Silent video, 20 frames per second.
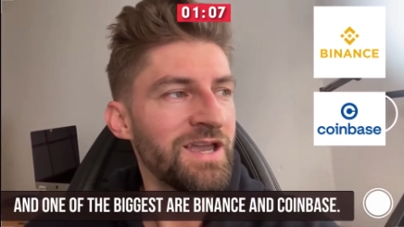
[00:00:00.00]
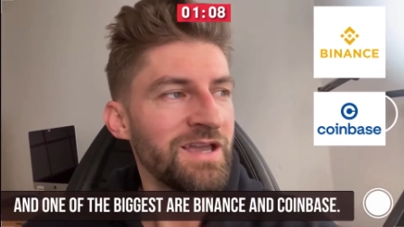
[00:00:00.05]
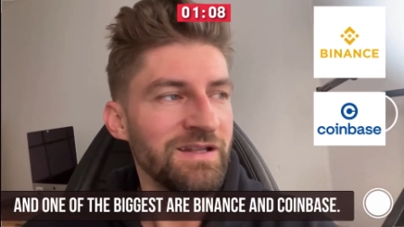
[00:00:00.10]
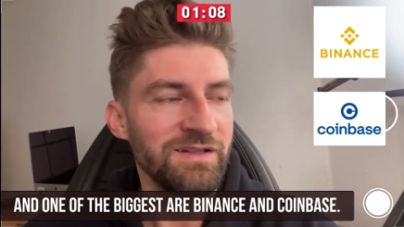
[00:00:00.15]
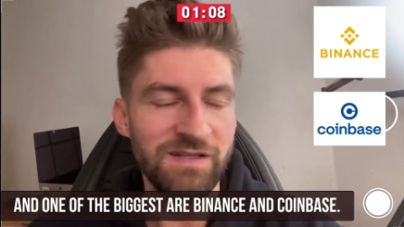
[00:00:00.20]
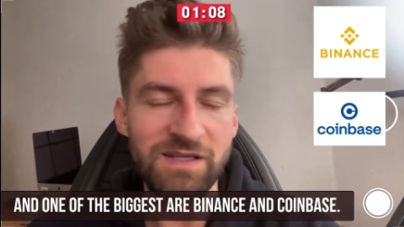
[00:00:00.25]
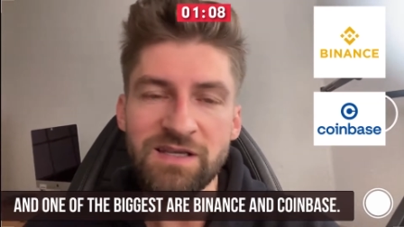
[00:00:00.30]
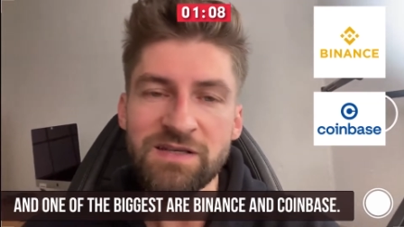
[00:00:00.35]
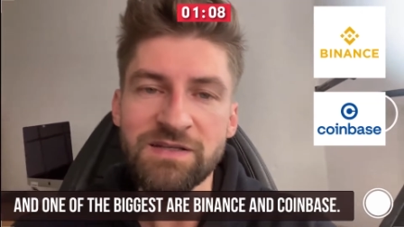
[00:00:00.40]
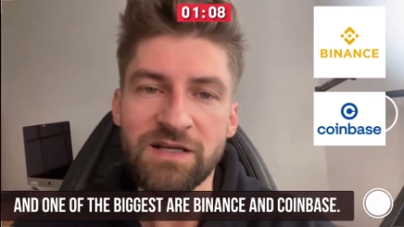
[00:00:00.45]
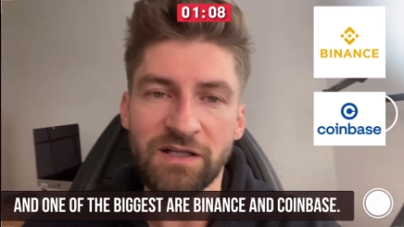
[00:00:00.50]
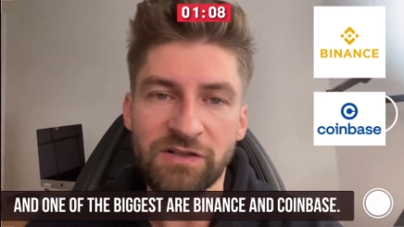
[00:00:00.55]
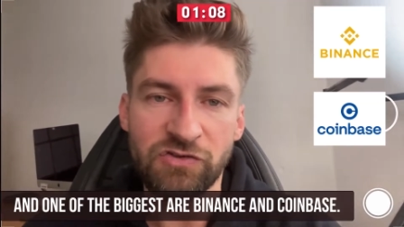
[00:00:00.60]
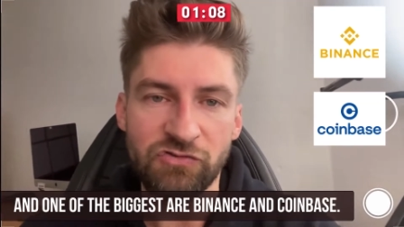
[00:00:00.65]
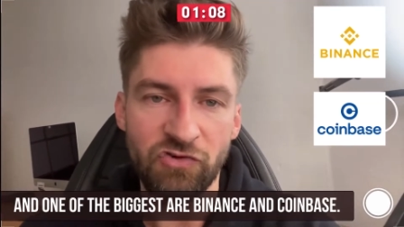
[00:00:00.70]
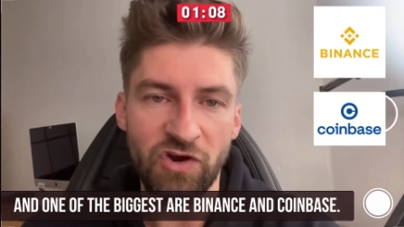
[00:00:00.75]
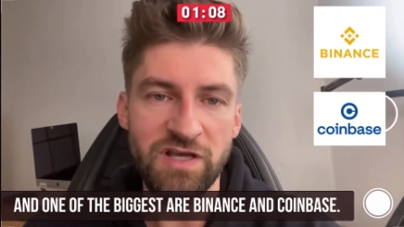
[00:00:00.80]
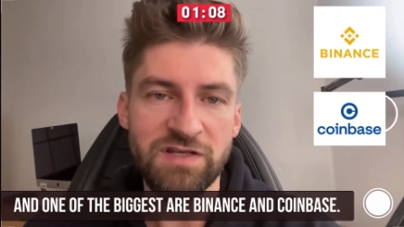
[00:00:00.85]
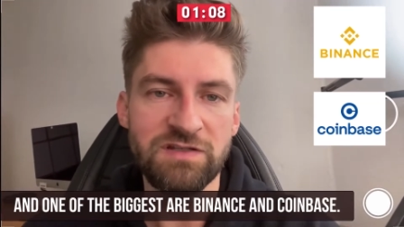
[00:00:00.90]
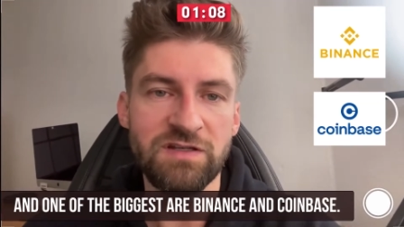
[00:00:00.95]
These are
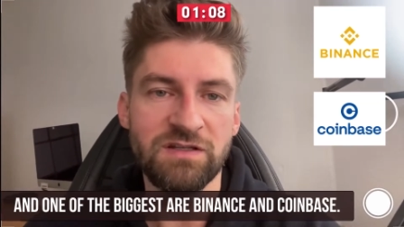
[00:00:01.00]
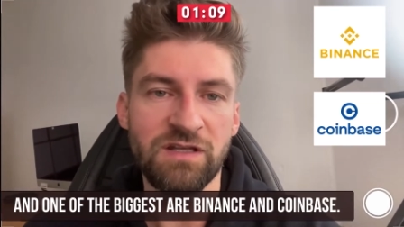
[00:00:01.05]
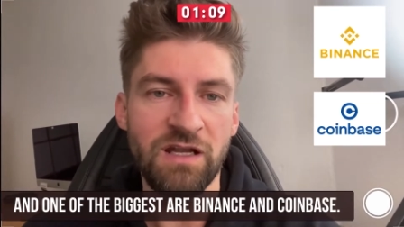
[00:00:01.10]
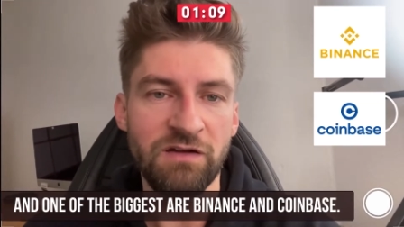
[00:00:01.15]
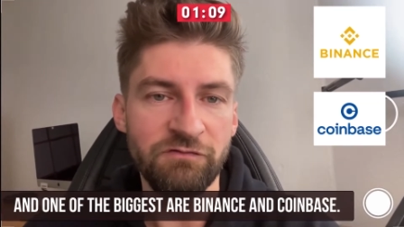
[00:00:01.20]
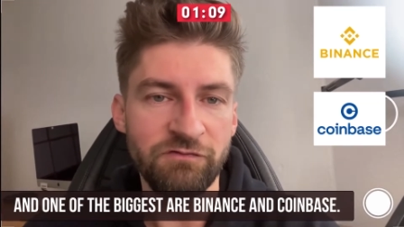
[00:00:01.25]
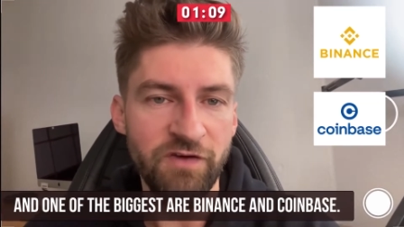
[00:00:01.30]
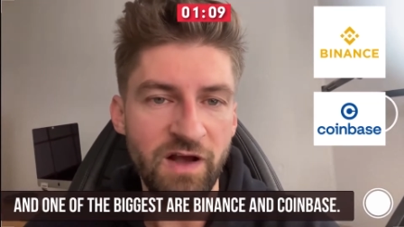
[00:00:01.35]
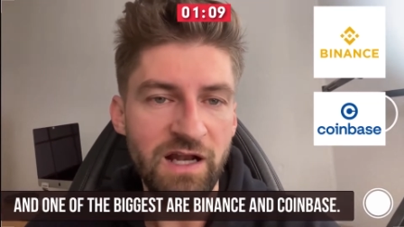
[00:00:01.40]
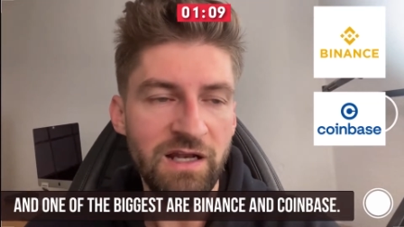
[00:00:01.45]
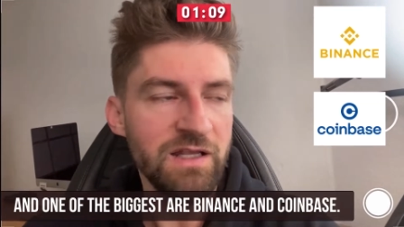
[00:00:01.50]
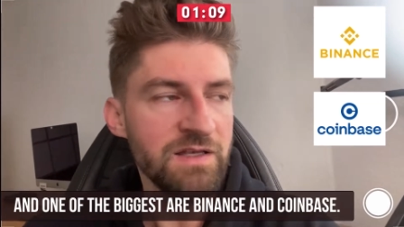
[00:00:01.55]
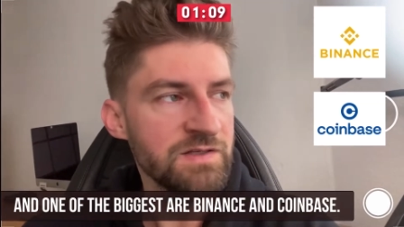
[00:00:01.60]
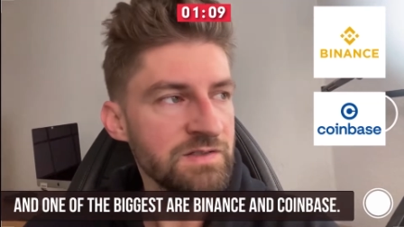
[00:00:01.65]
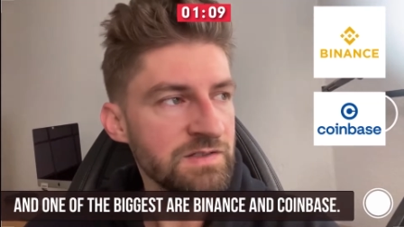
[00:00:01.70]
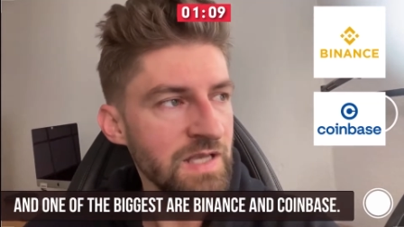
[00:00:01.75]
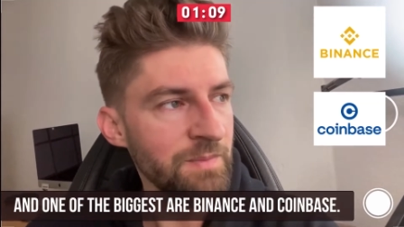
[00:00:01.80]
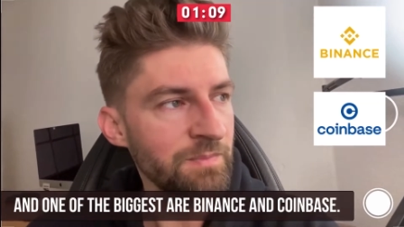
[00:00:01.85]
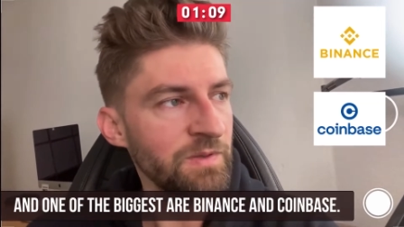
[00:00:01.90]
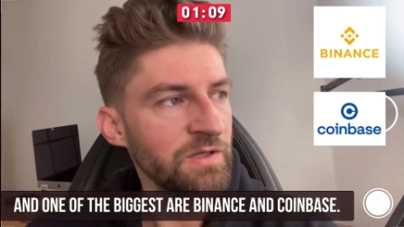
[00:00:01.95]
trusted and
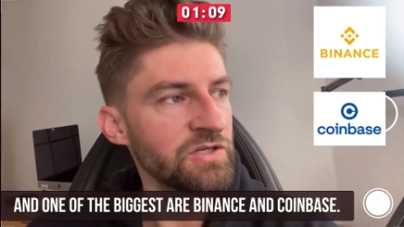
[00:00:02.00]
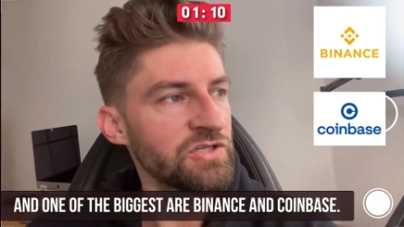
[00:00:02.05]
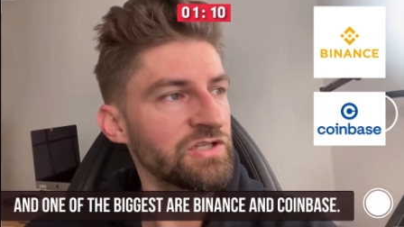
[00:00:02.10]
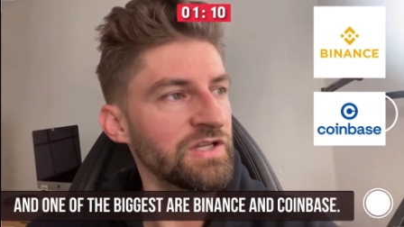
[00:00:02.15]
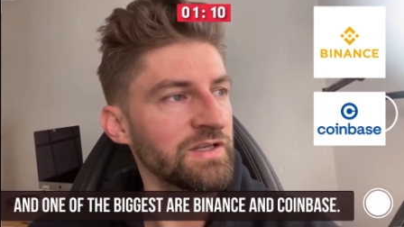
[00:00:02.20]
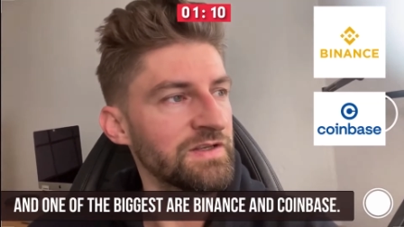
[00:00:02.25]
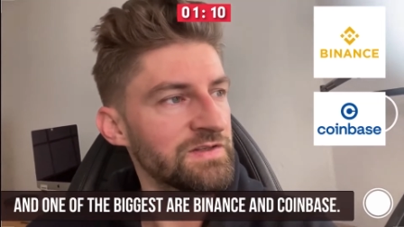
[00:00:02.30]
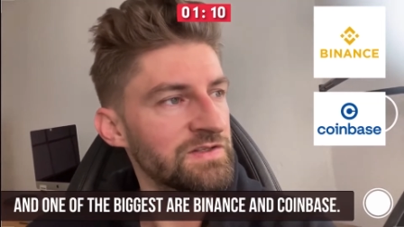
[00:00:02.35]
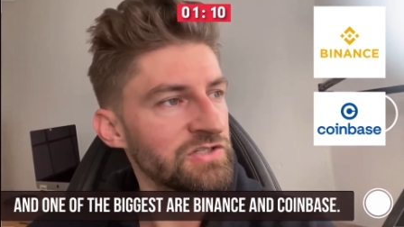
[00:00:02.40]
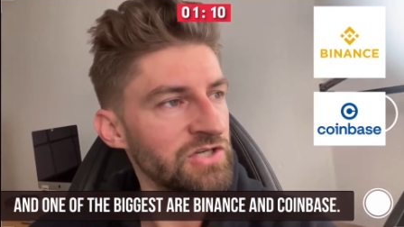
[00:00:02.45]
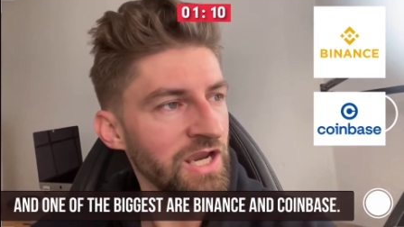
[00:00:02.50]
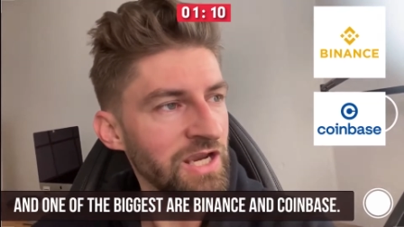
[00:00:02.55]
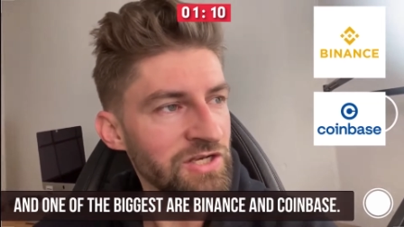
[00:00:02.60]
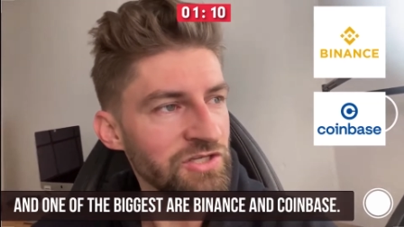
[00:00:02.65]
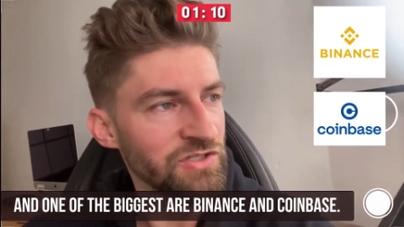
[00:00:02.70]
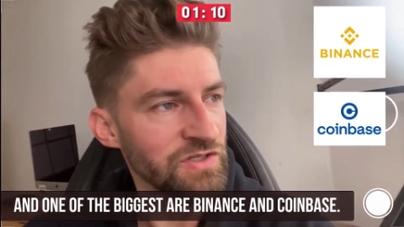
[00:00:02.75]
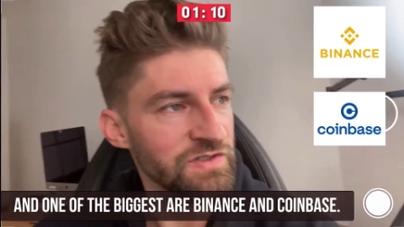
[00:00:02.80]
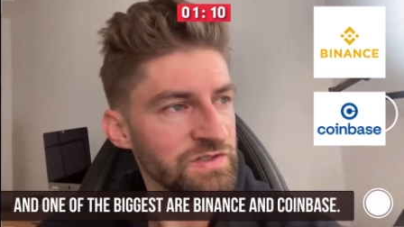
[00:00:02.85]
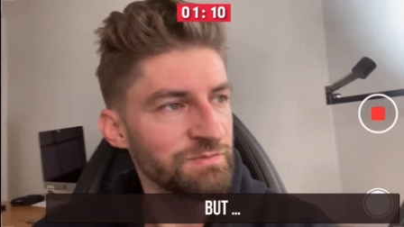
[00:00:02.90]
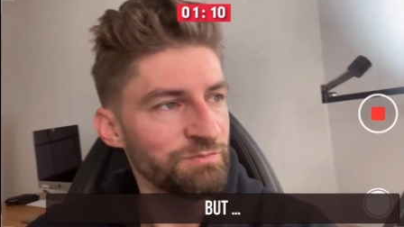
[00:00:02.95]
well-established
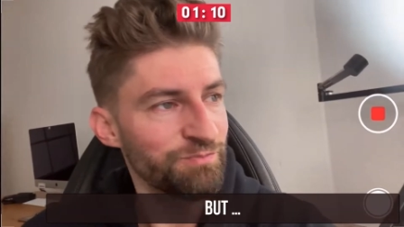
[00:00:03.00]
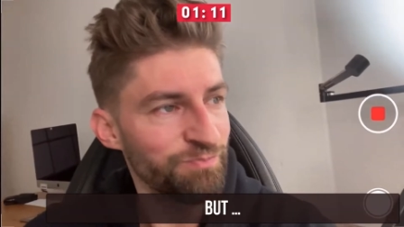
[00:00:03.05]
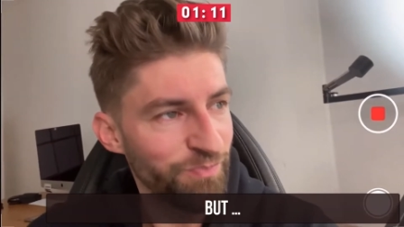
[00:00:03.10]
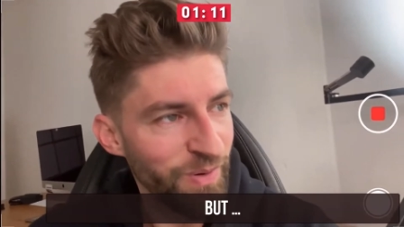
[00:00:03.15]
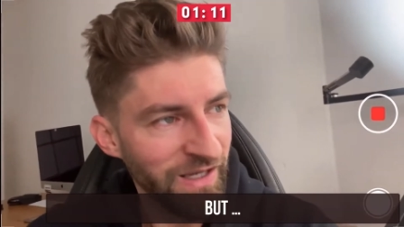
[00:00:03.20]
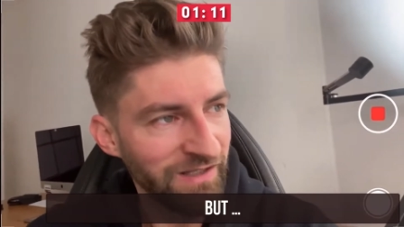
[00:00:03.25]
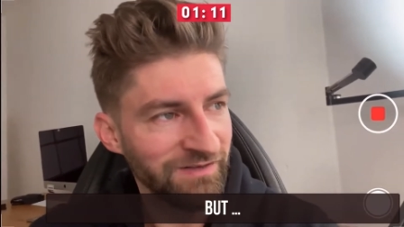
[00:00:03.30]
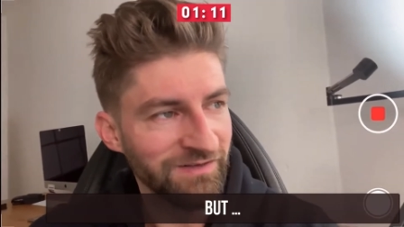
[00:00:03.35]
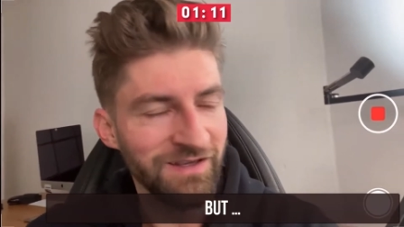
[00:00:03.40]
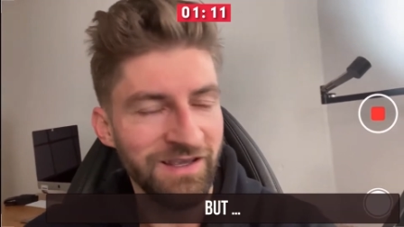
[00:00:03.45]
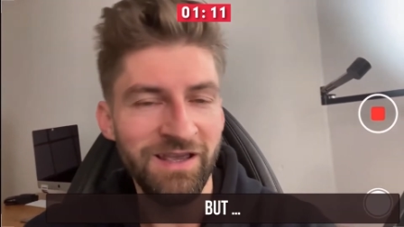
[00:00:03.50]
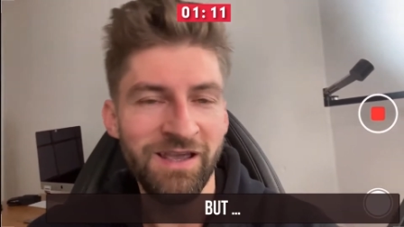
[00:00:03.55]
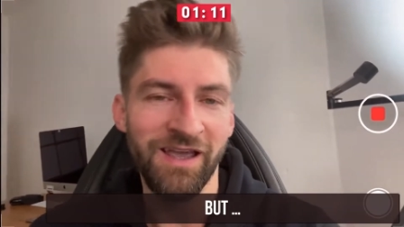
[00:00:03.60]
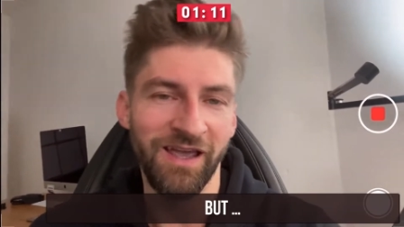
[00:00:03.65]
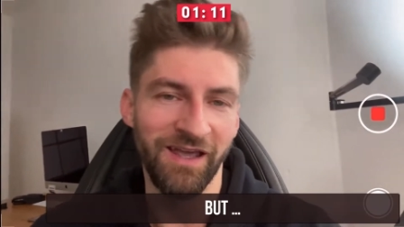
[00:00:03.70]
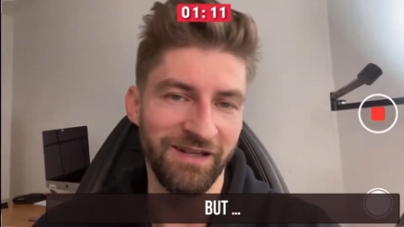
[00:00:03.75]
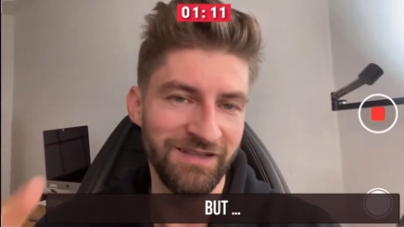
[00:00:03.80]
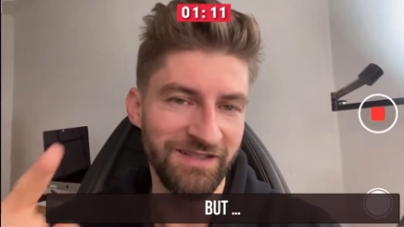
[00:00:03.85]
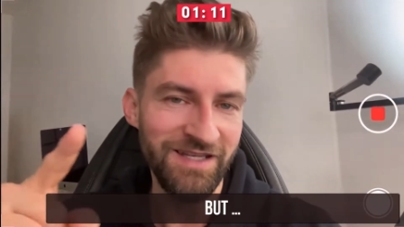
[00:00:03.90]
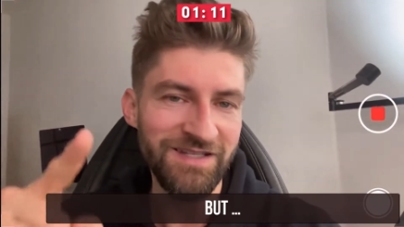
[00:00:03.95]
exchanges, but,
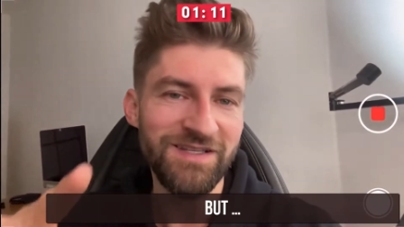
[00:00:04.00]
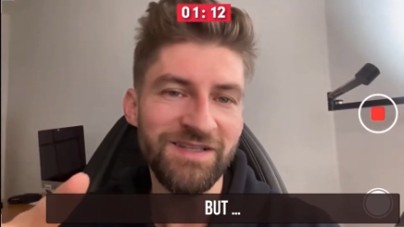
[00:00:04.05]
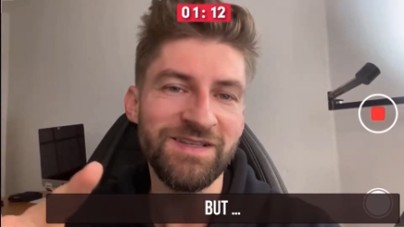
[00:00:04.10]
and this is